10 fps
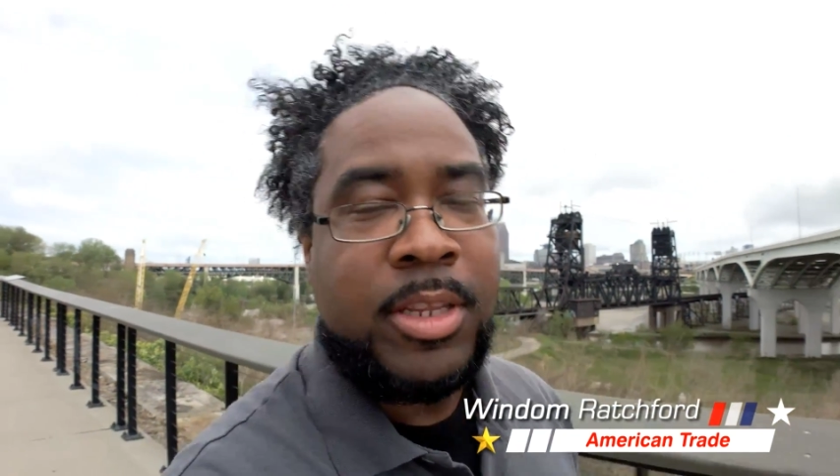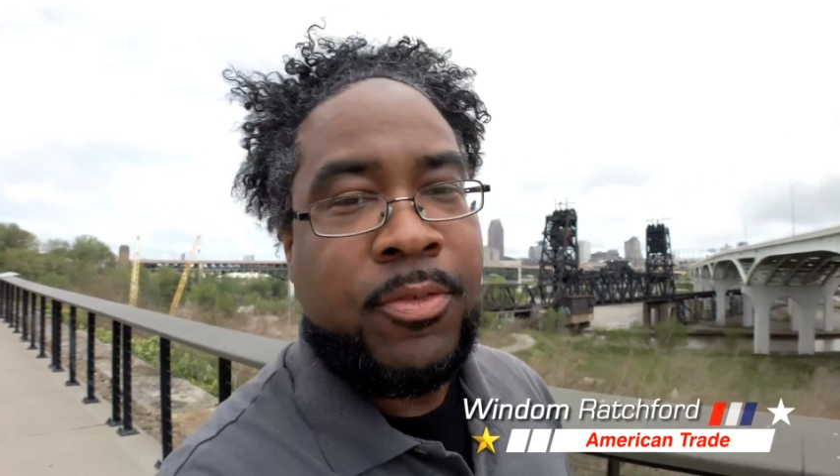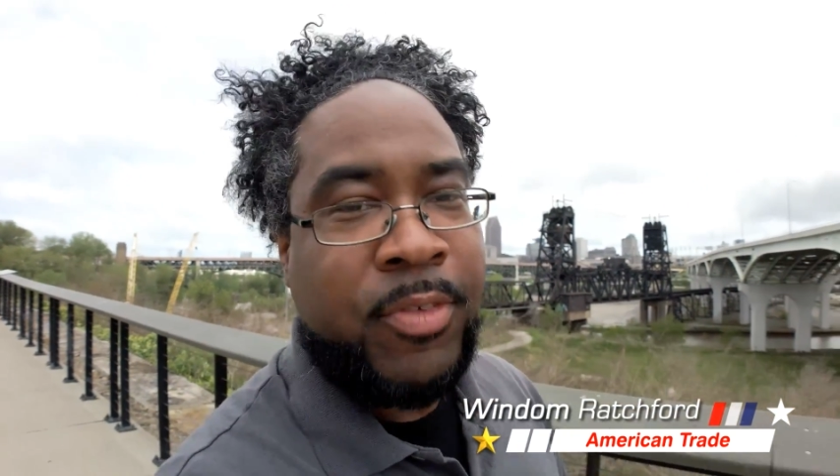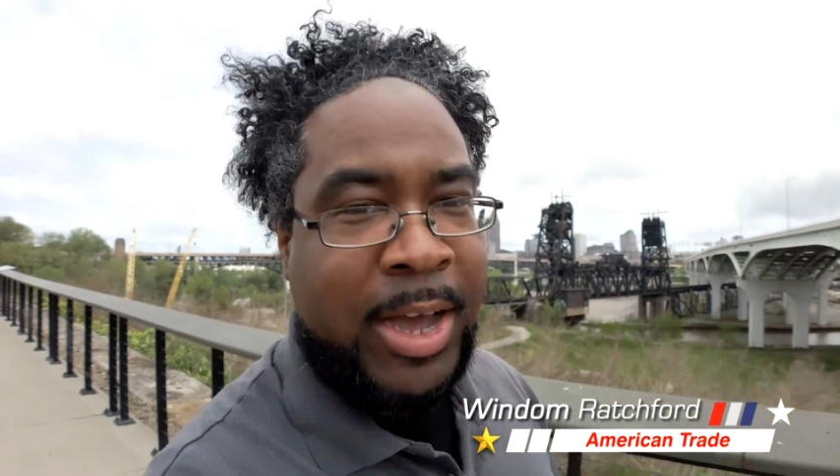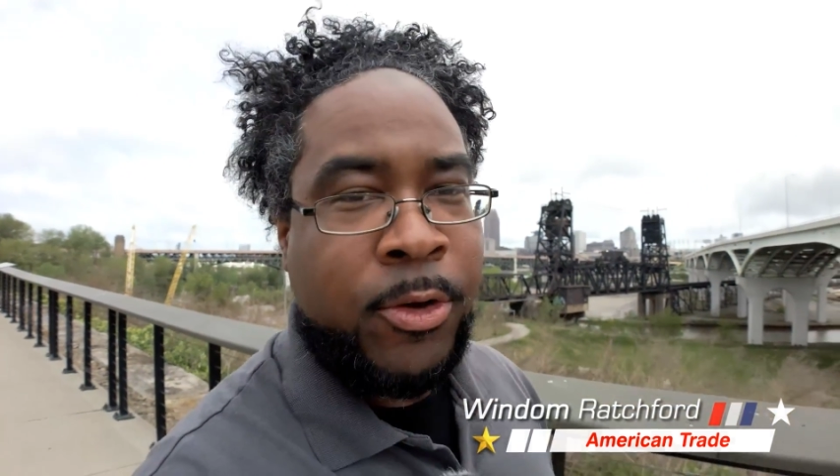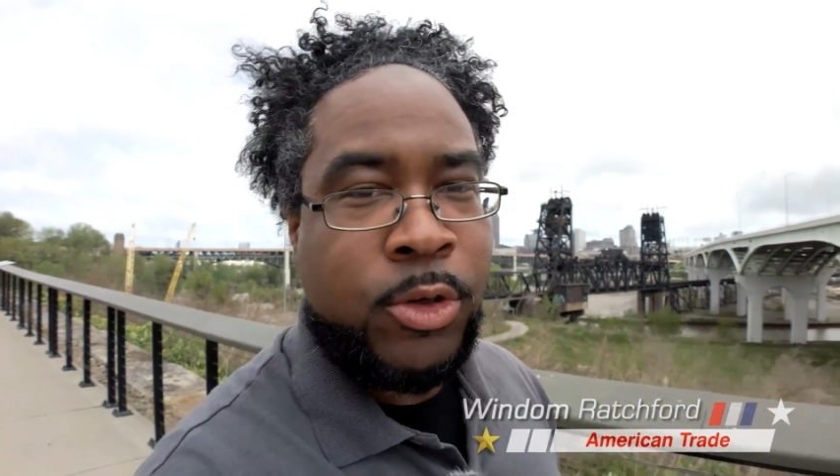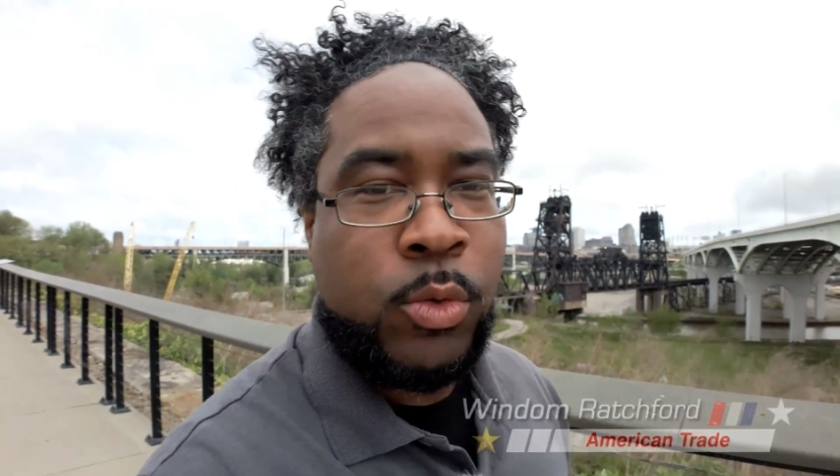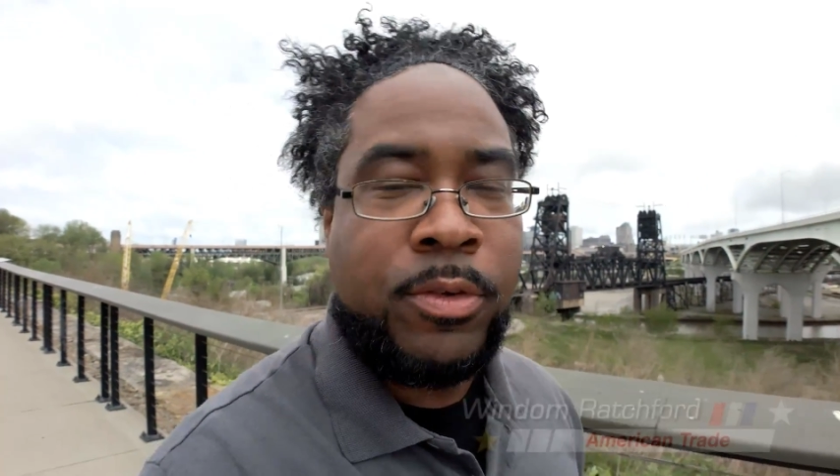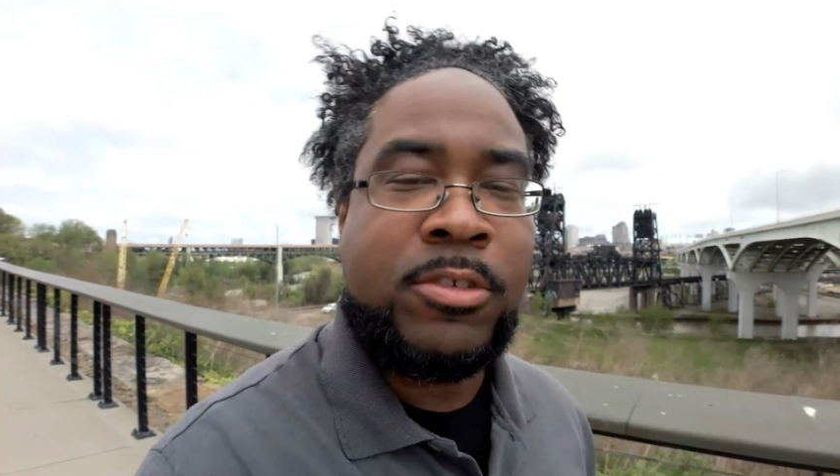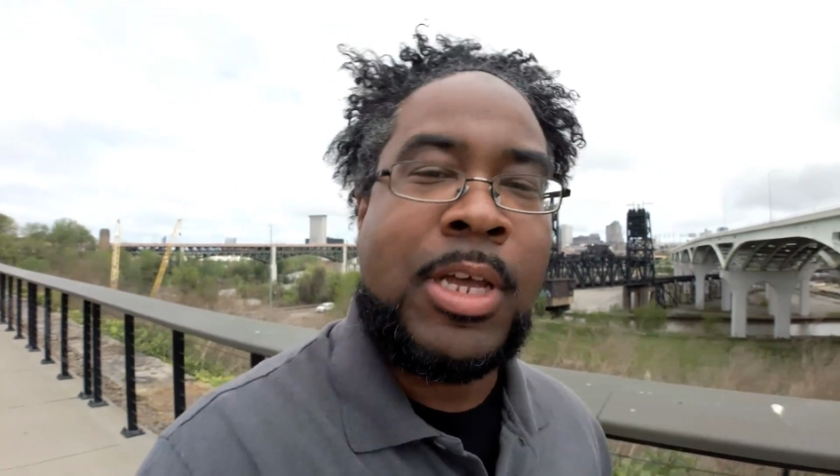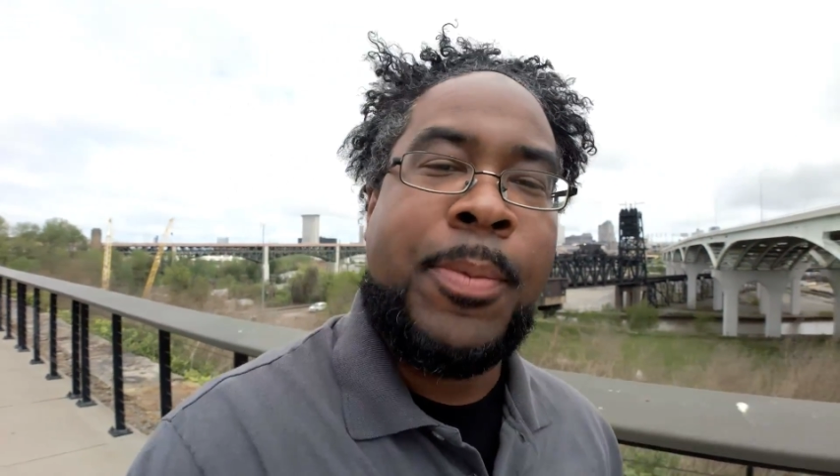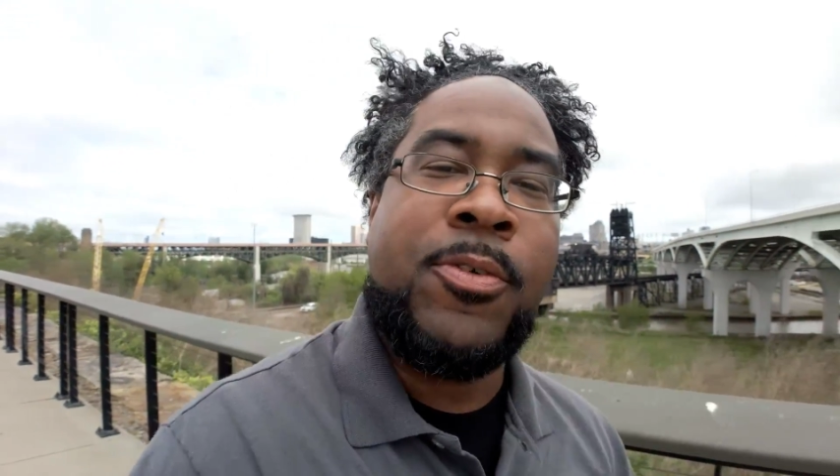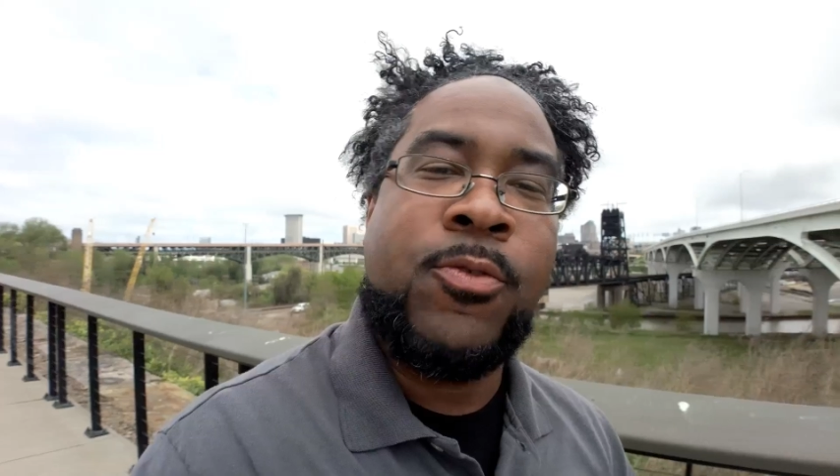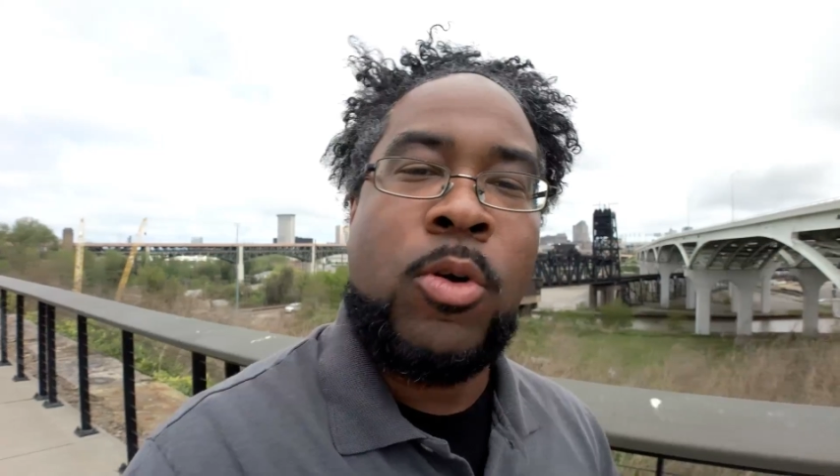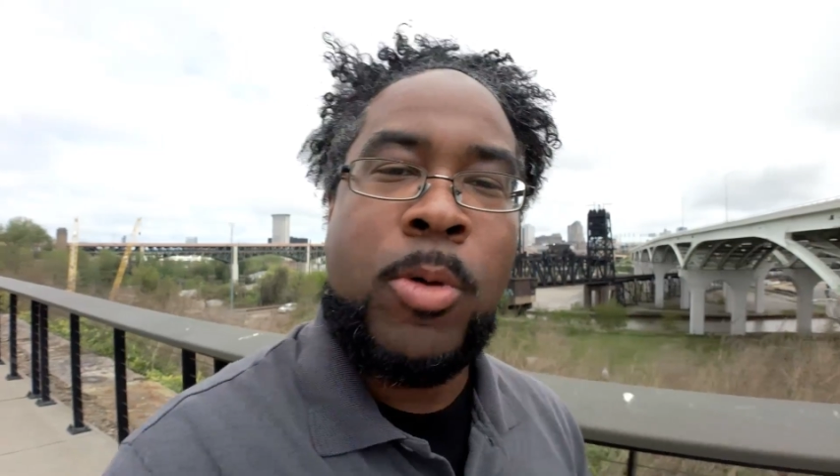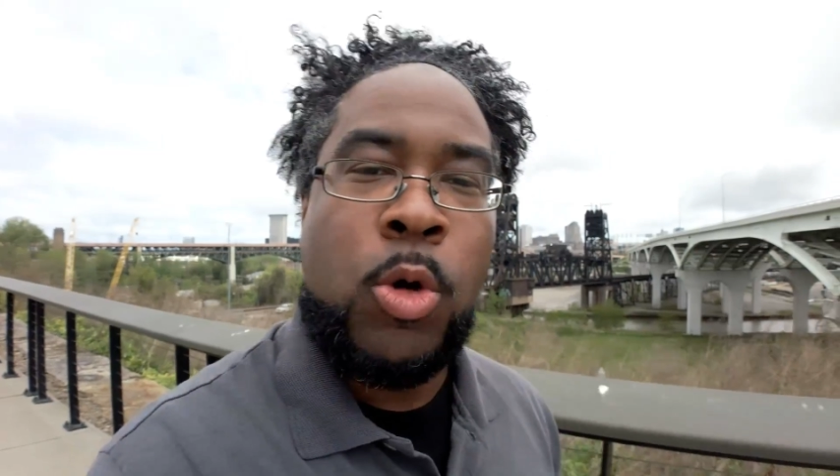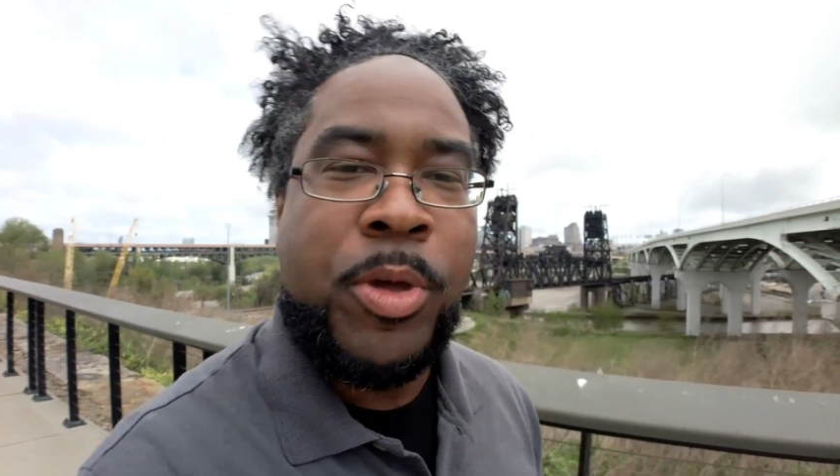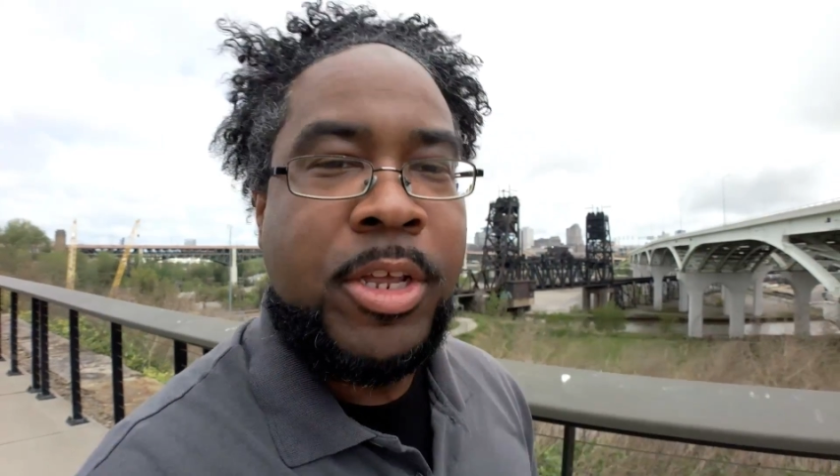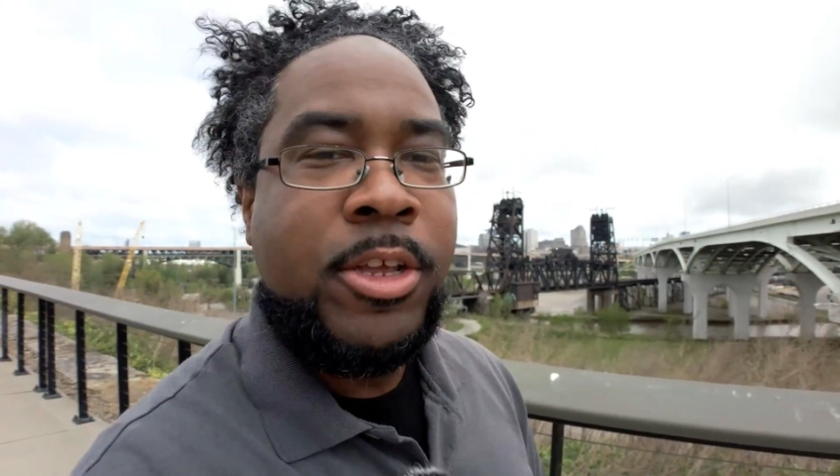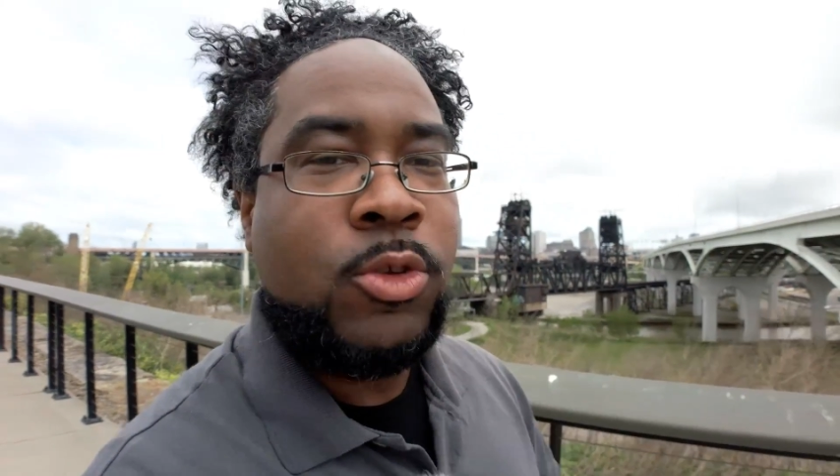and the value of stopping for a
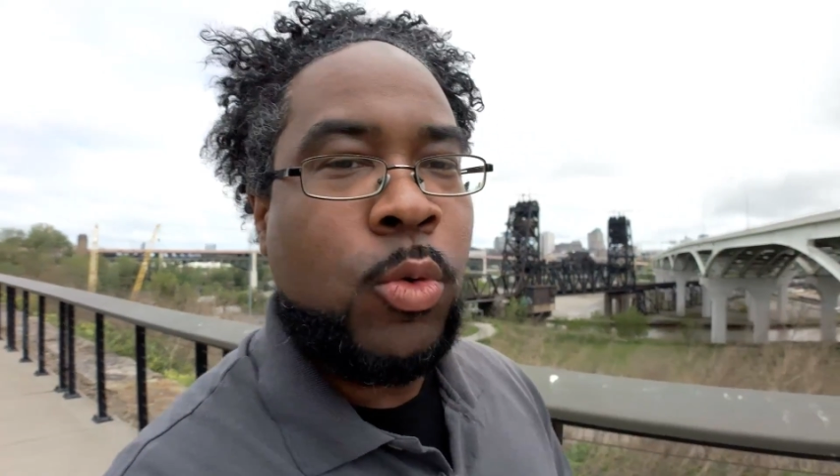moment